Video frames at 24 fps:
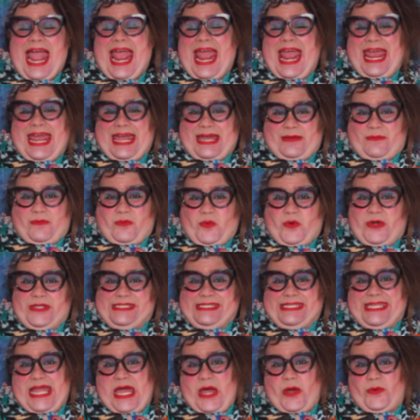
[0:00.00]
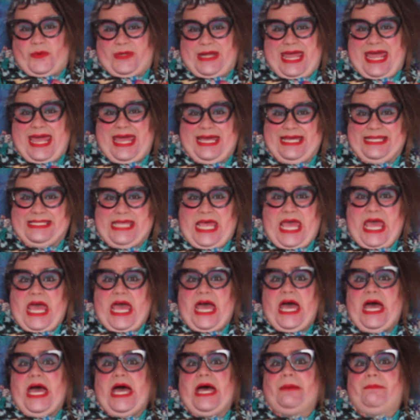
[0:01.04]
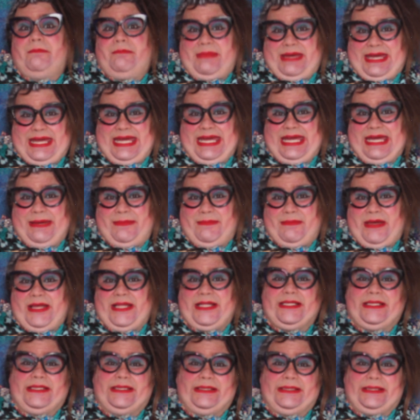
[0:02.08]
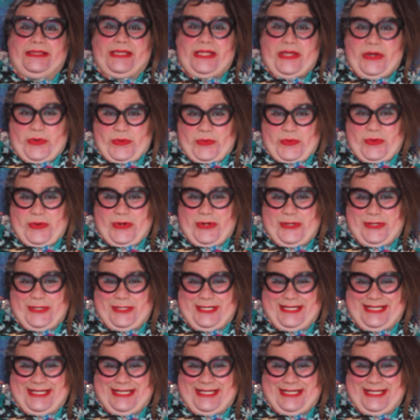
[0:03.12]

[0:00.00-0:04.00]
am what's known as a meme lord.